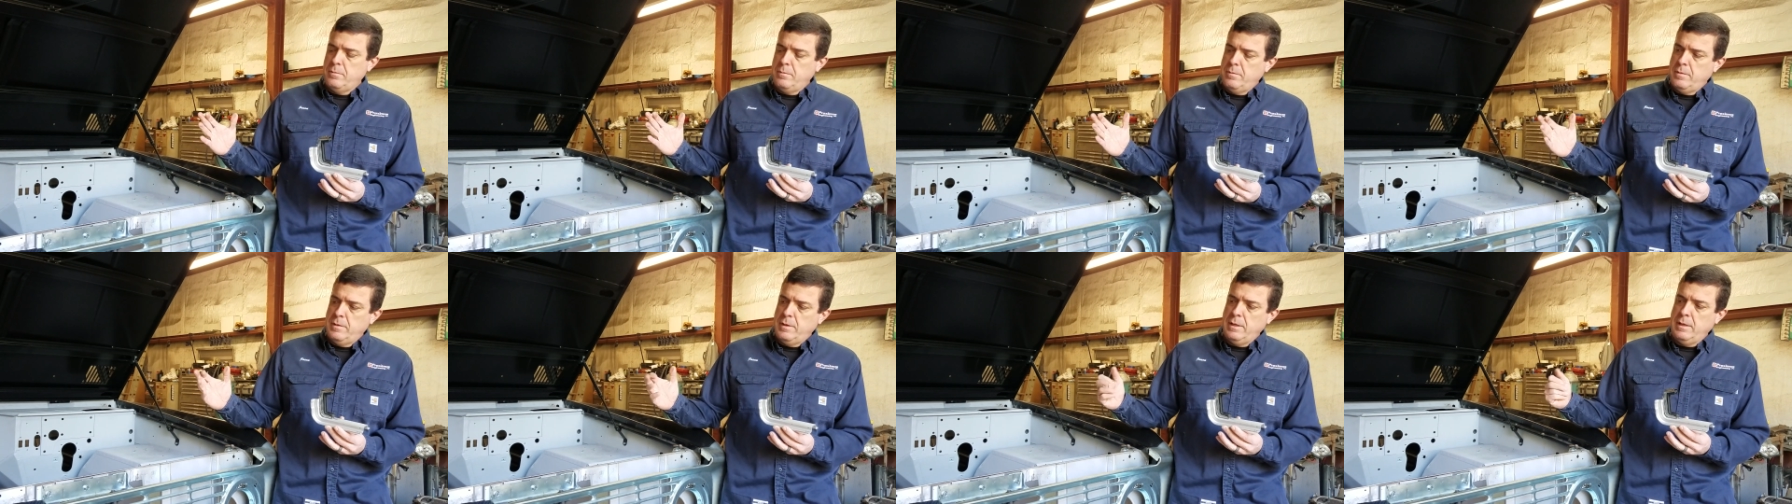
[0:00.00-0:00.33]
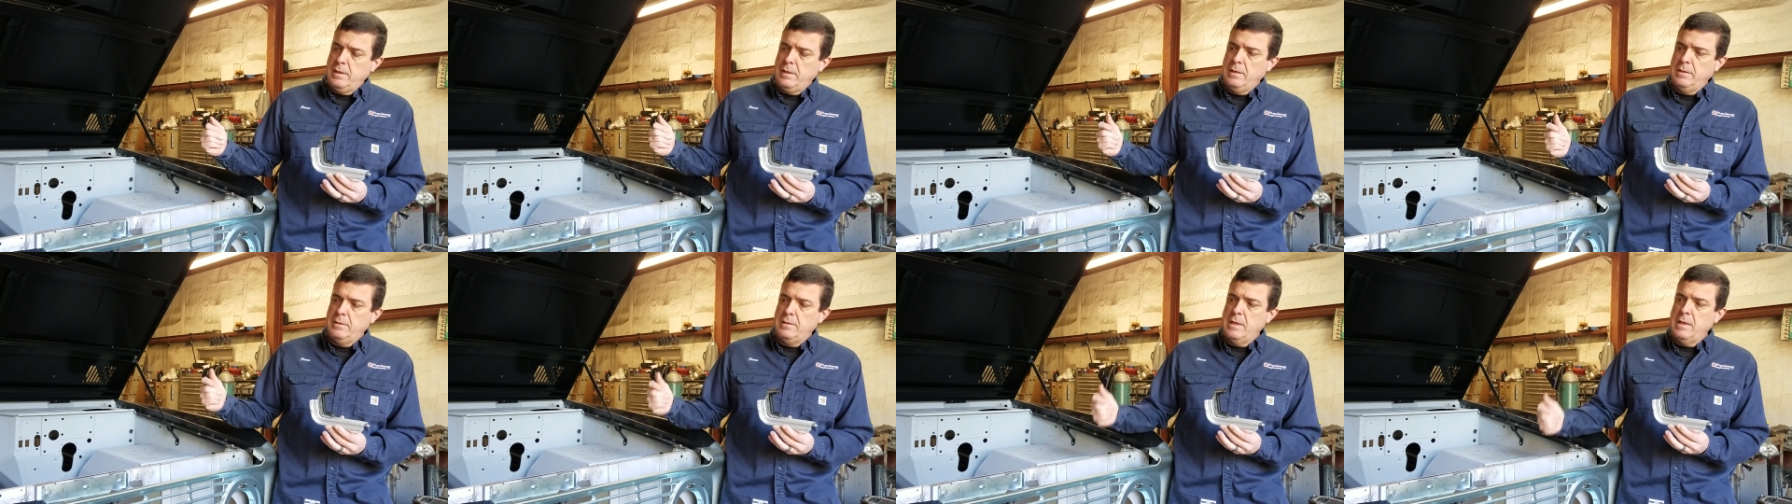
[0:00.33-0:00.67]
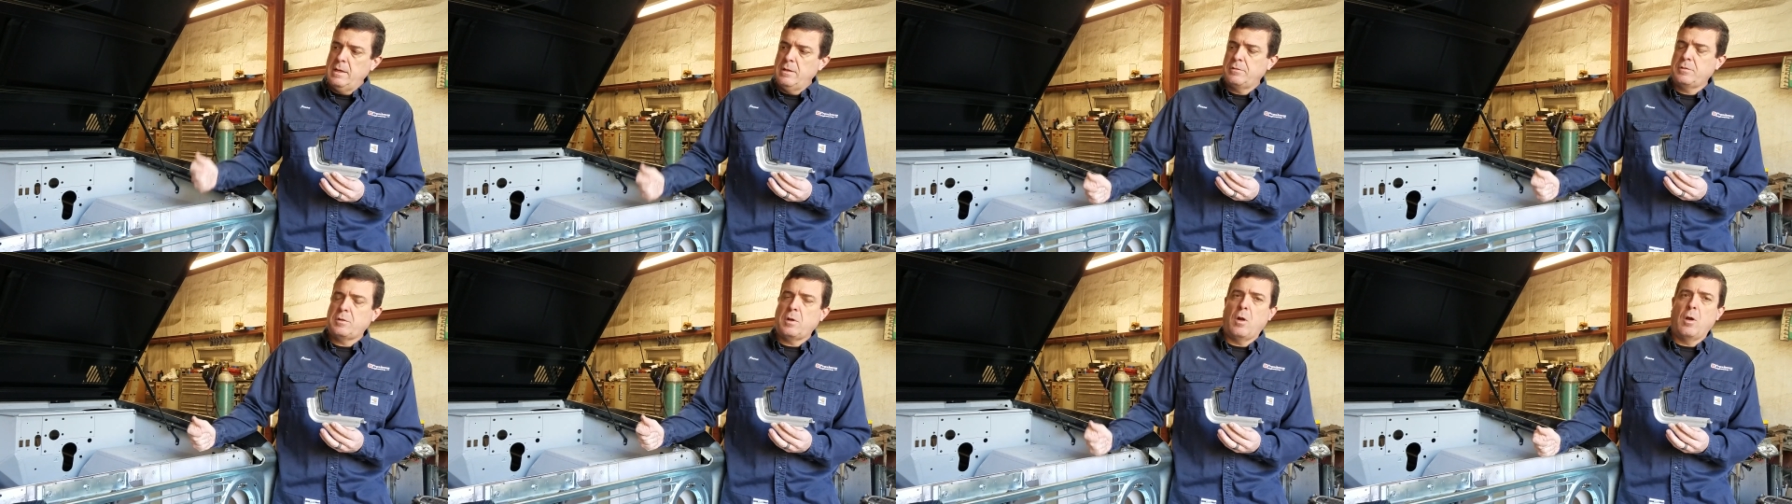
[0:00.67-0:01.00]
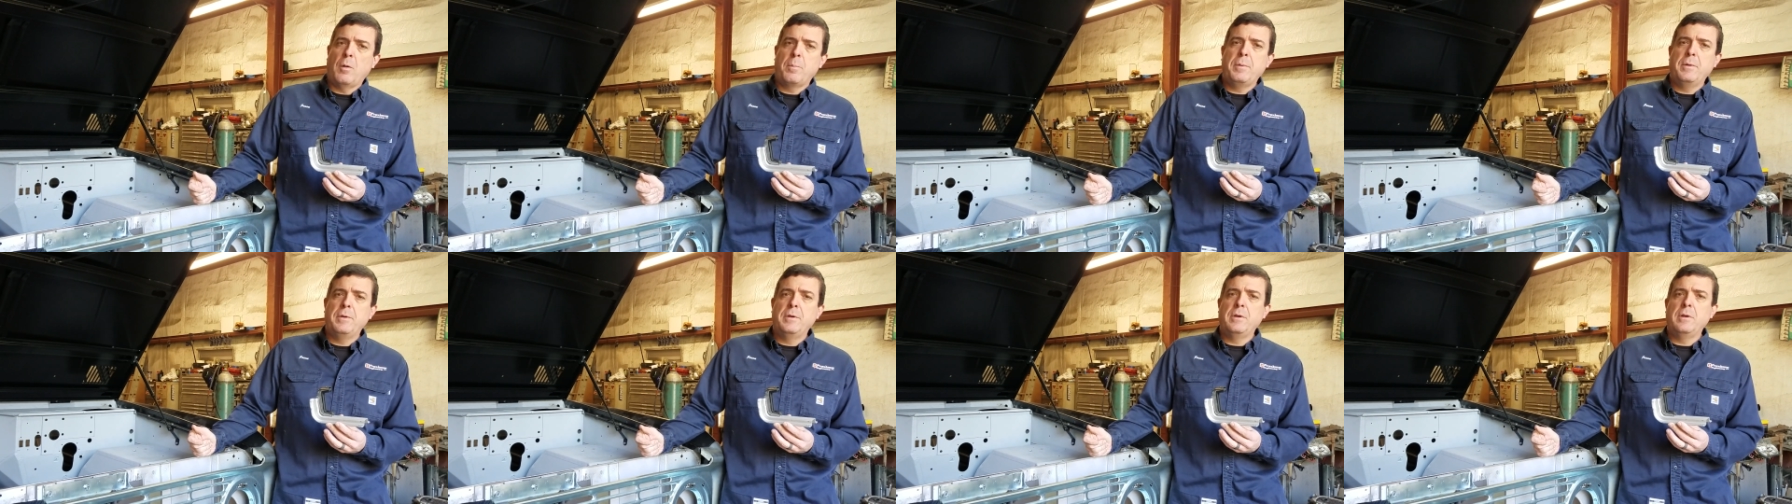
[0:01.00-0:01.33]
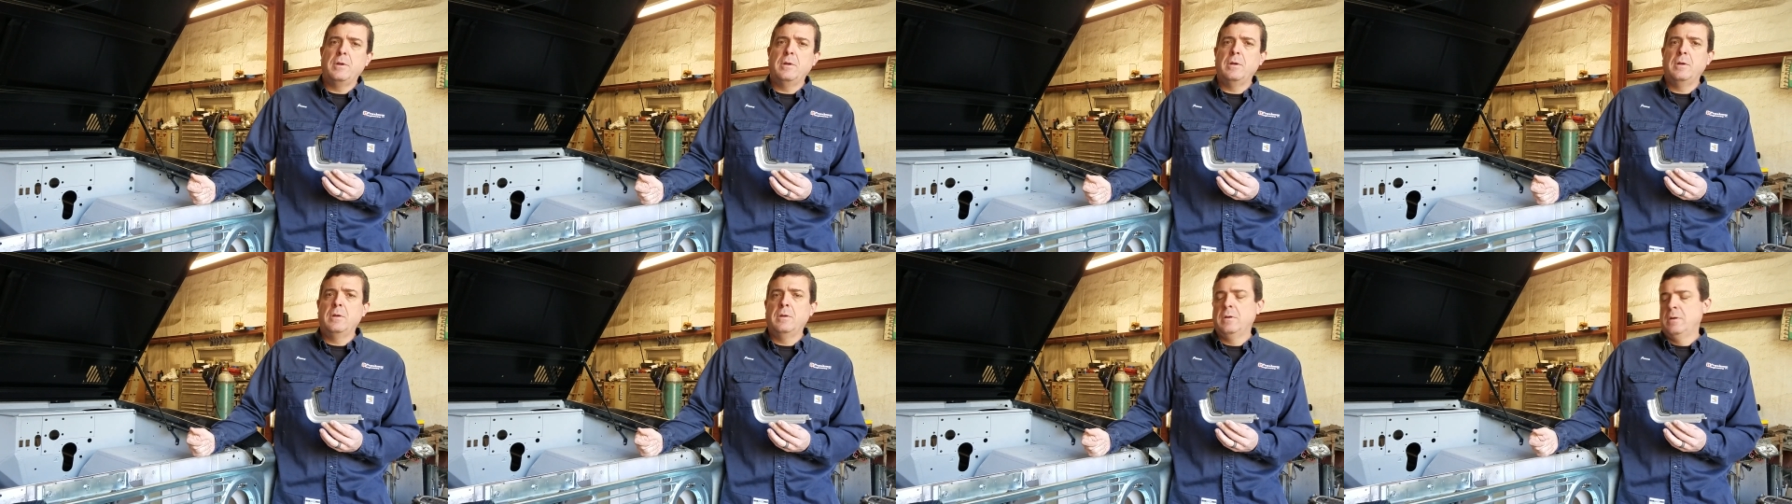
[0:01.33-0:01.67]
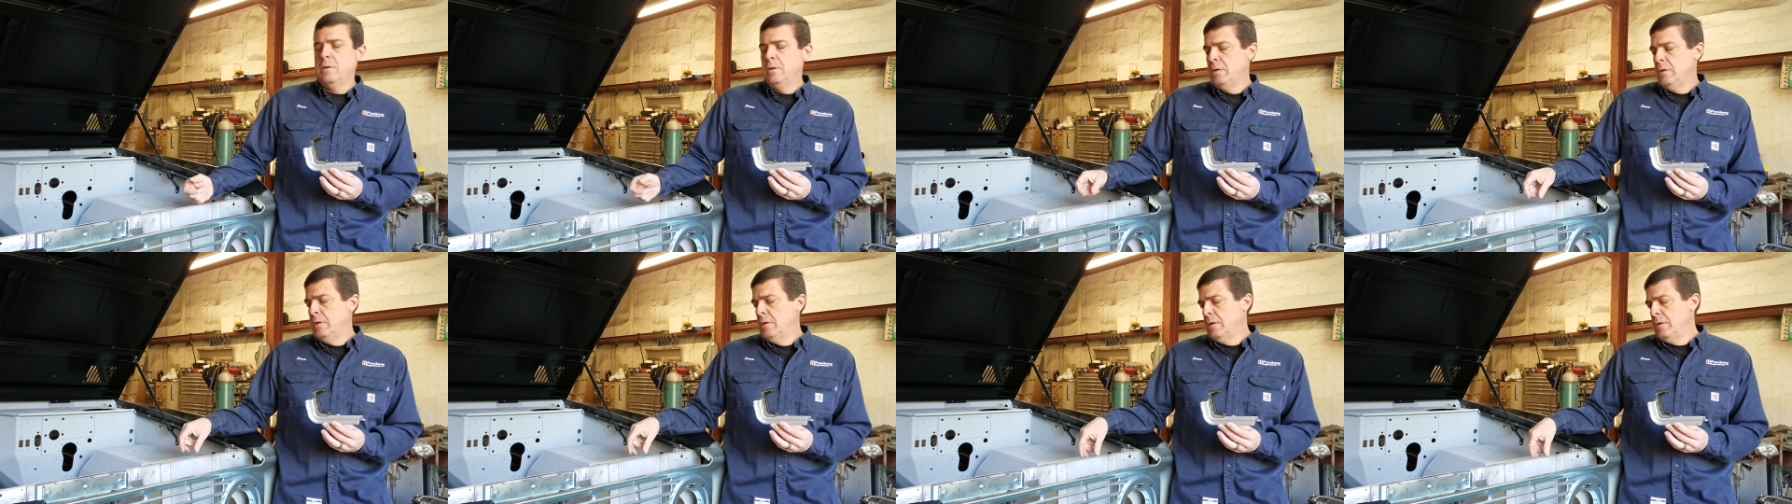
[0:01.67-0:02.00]
The Dennis Carpenter
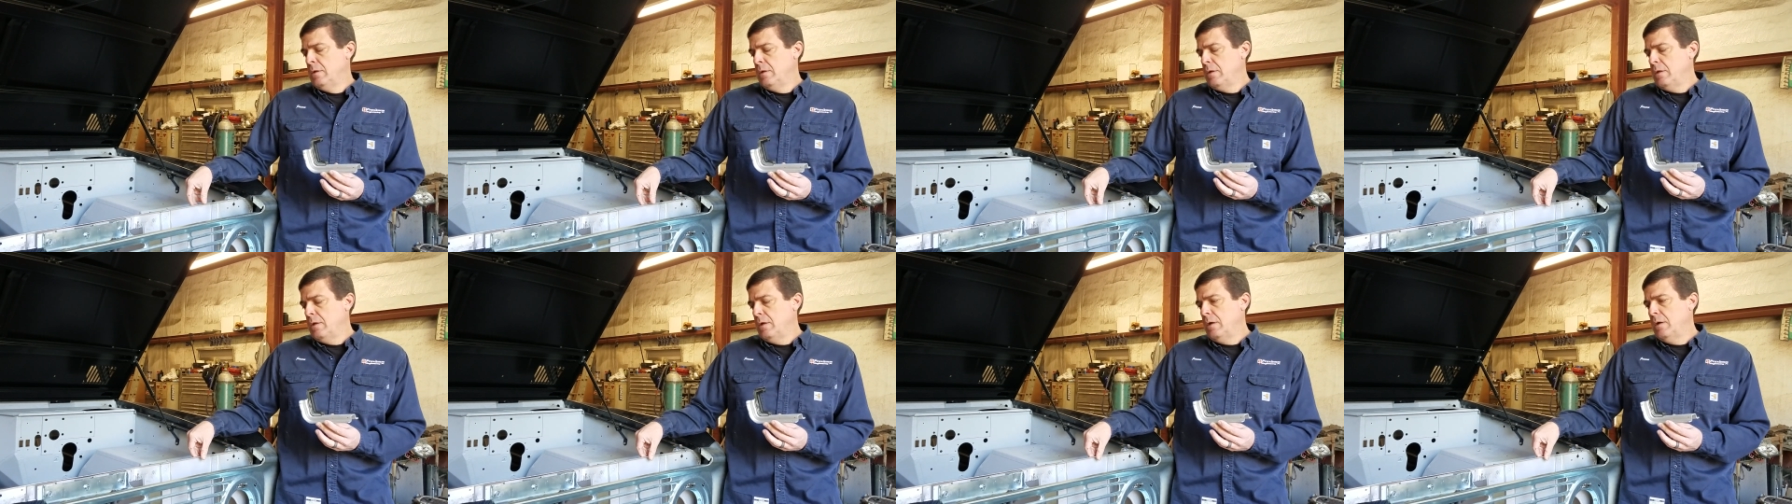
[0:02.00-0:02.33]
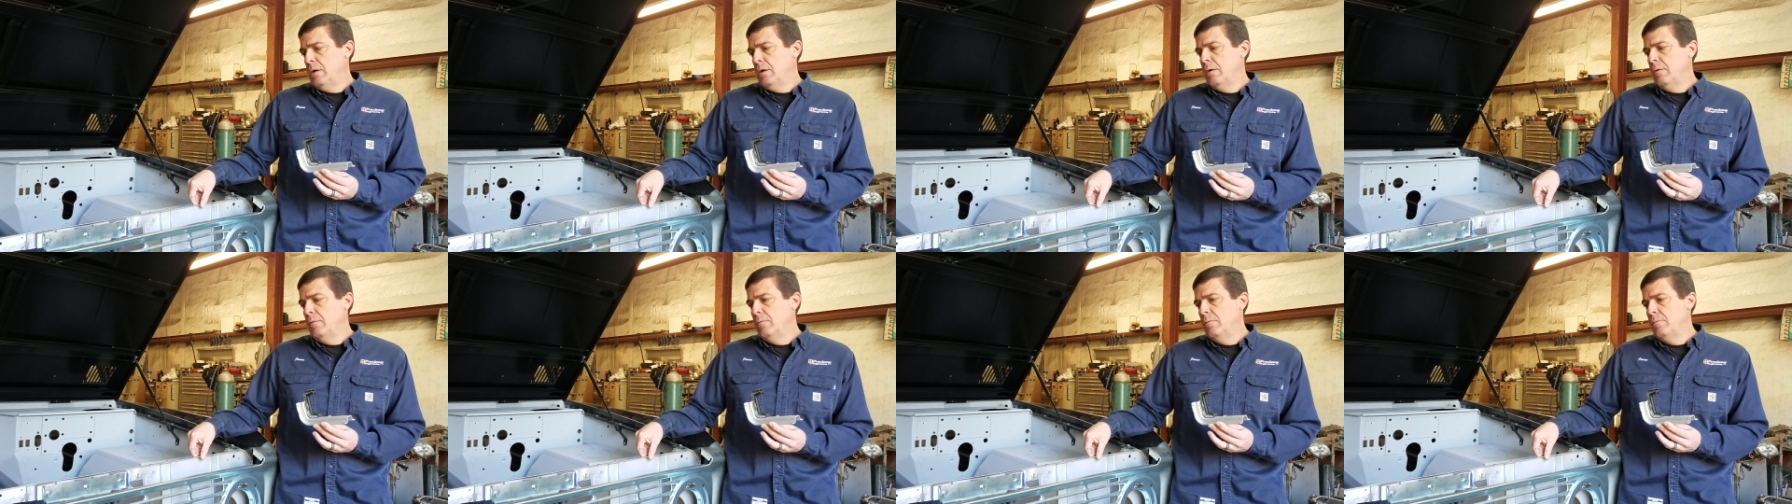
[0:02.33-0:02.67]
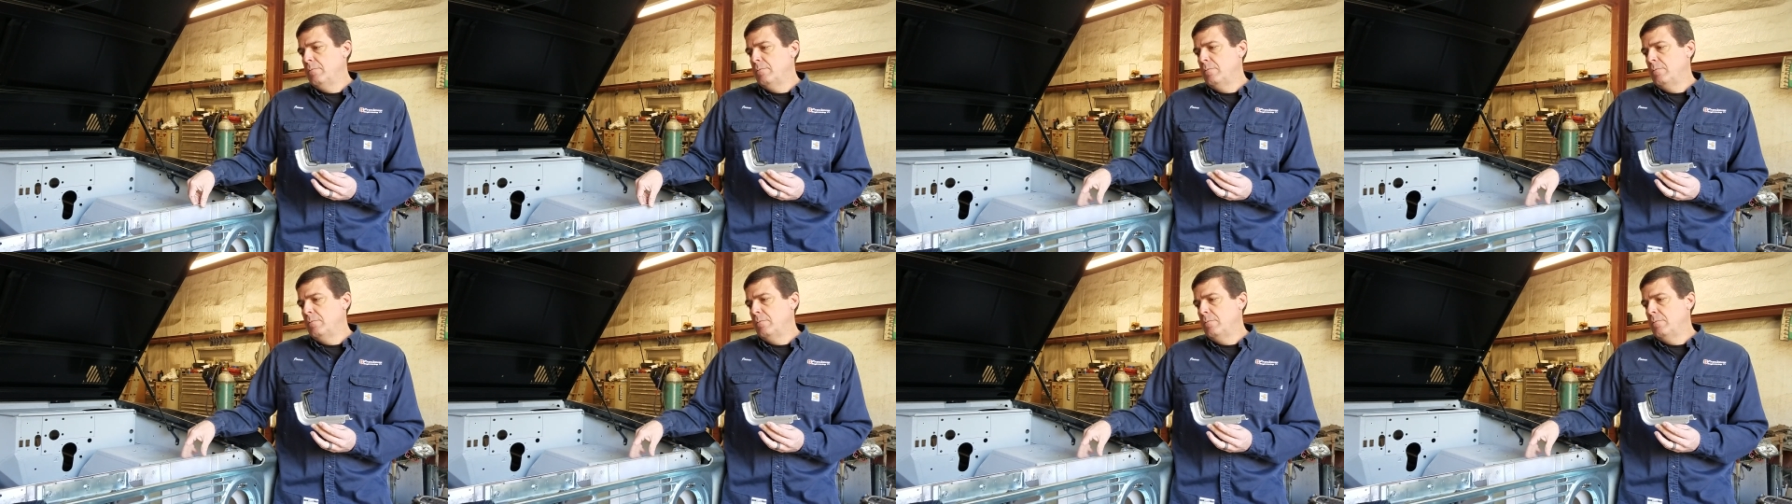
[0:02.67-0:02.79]
uh,